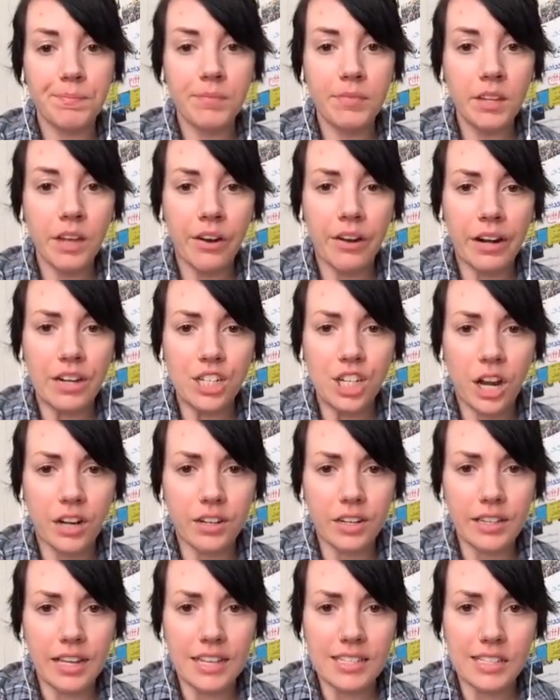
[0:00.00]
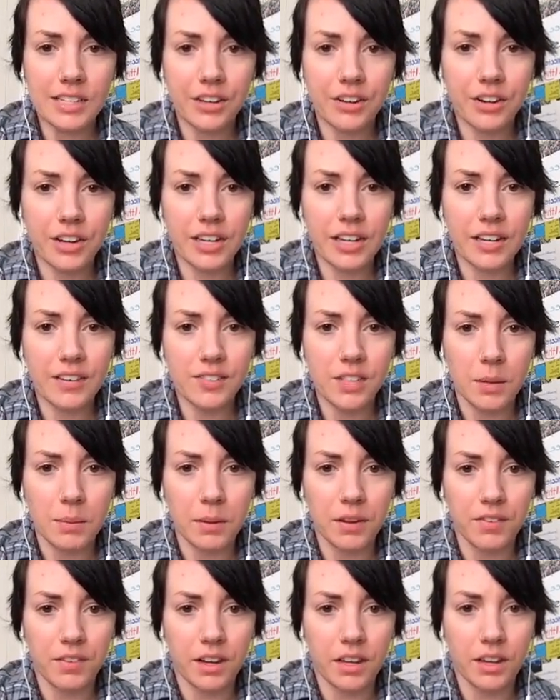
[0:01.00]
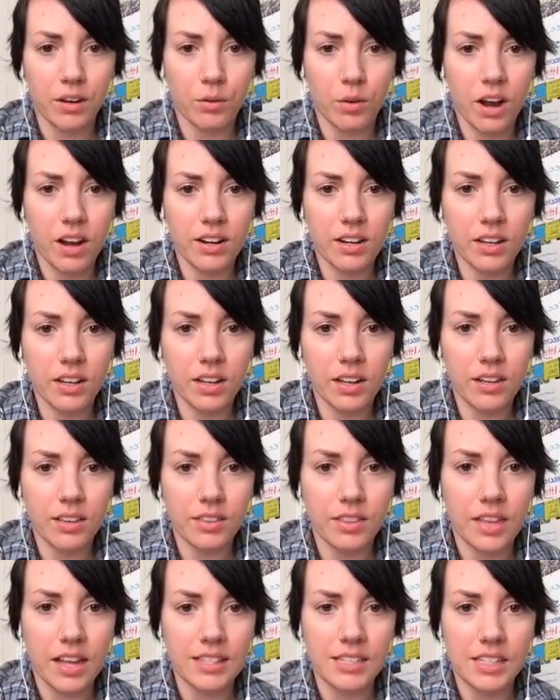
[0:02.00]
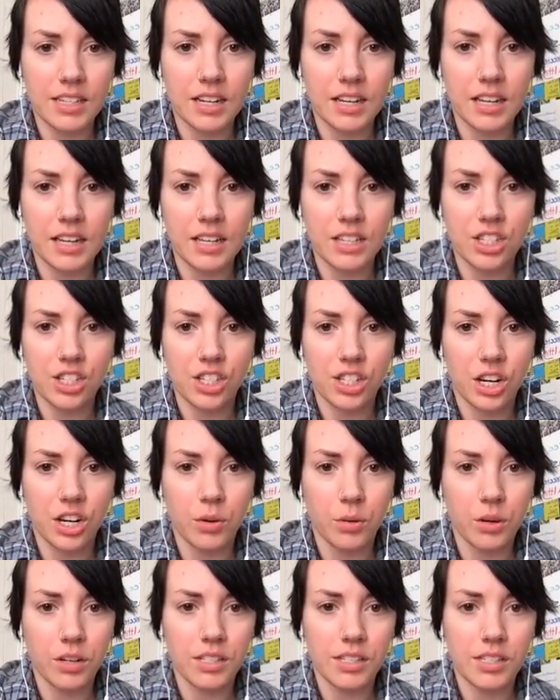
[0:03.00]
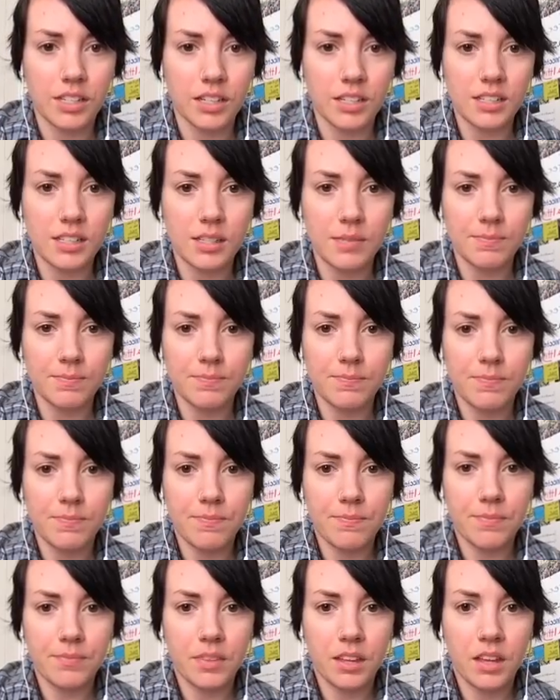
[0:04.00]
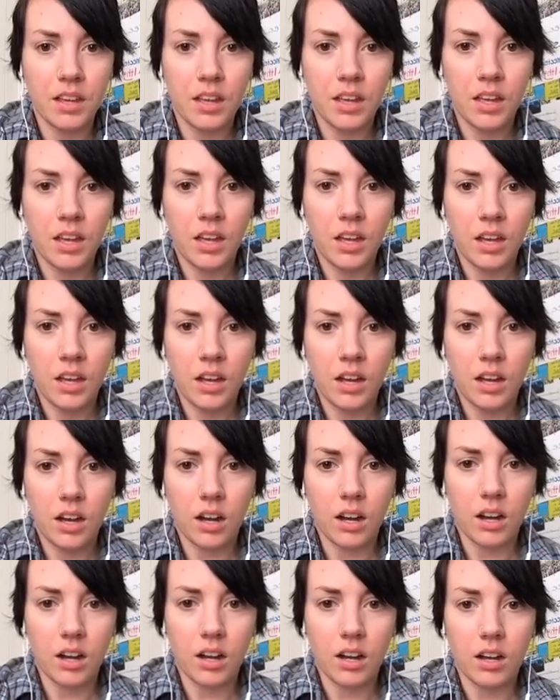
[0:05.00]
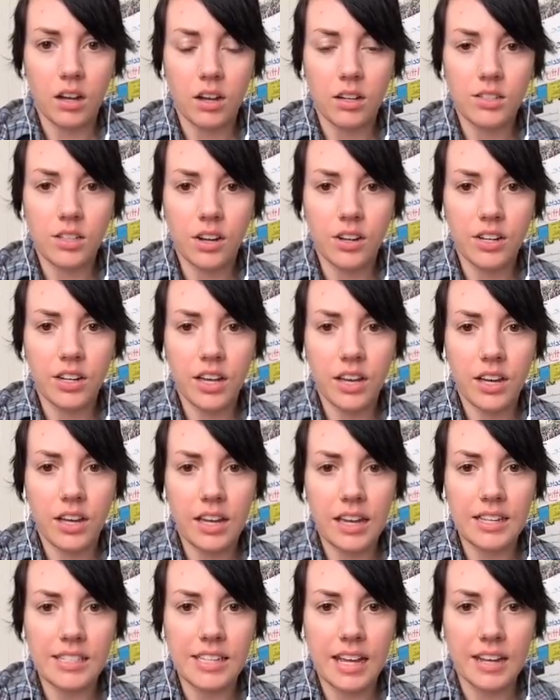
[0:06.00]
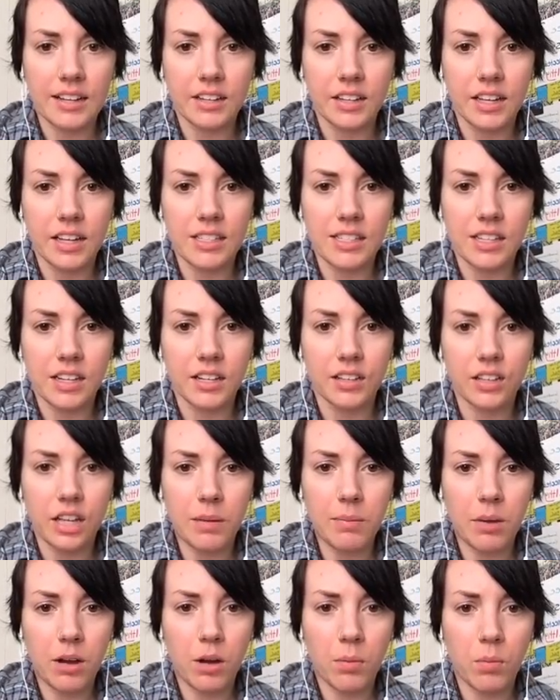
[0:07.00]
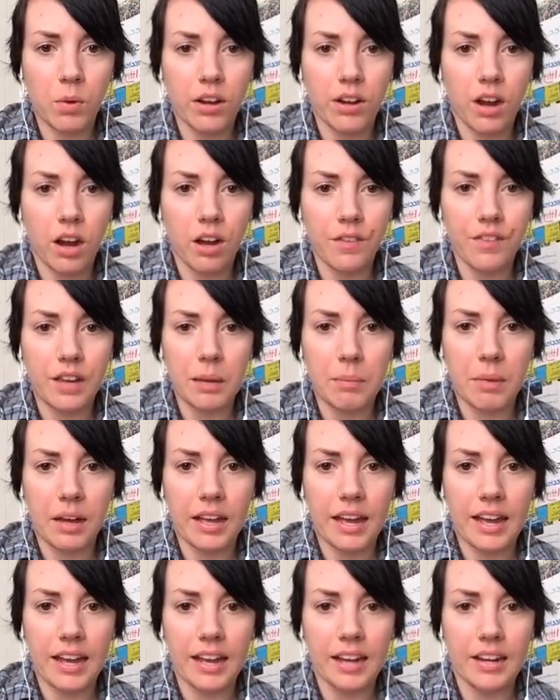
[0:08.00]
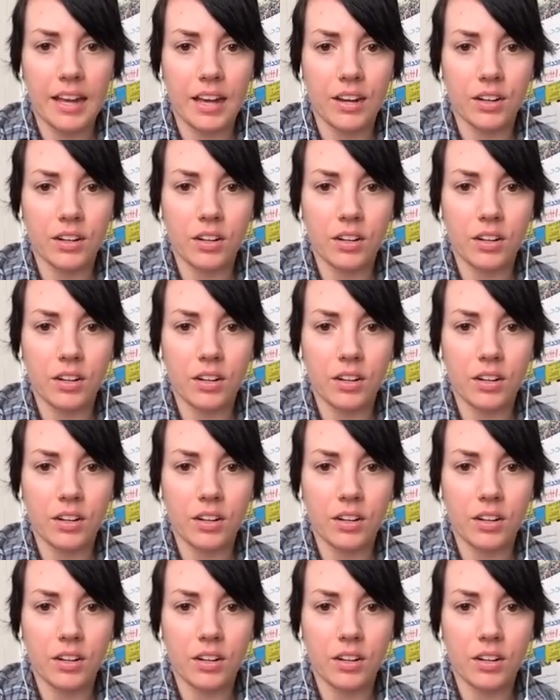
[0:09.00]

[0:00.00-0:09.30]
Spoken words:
All right, Shonda. Yes, Larry gives epiphany. Ironic that today is January 6th. Tanya, exactly. It's like a light bulb went off in my head and